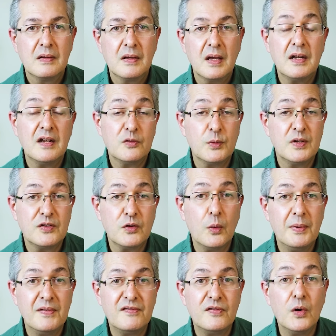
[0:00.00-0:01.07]
And as we saw
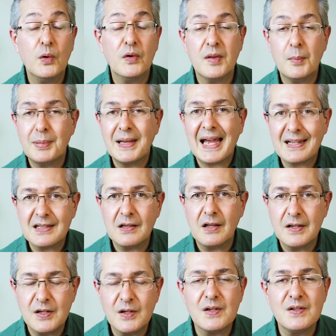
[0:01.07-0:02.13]
before, the black
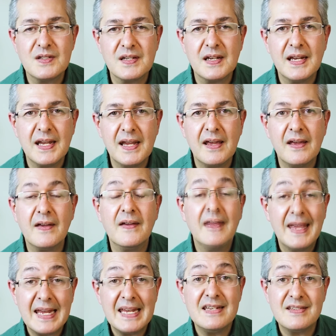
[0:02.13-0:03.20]
line you can see here
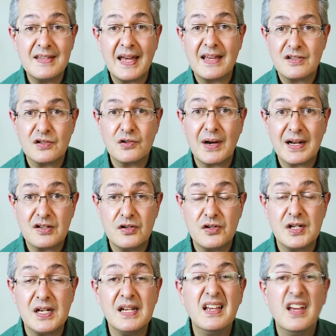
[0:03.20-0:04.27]
is that
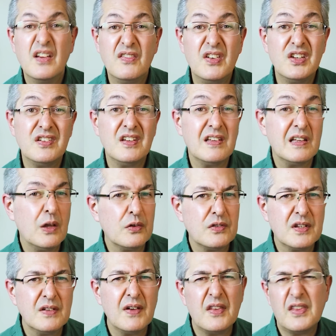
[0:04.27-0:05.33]
strategy versus lots
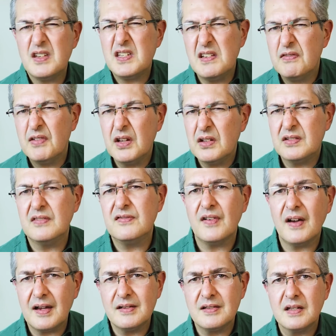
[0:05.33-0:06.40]
of other
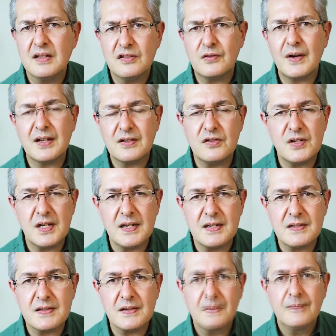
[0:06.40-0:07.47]
diversified
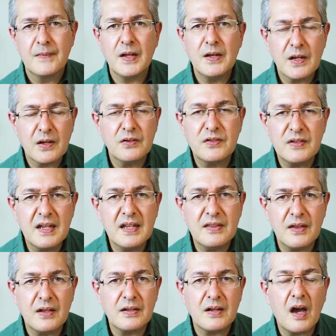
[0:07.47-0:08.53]
strategies. And you can see
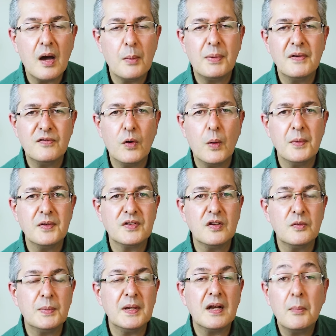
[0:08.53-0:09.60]
that our performance has
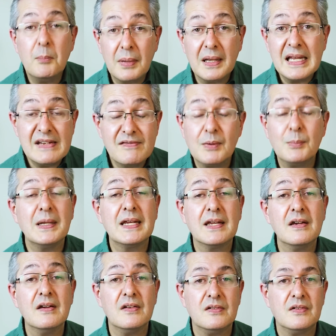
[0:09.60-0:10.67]
been unbelievably
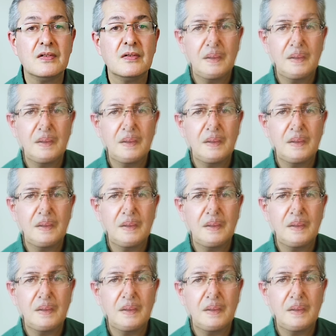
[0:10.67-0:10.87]
good.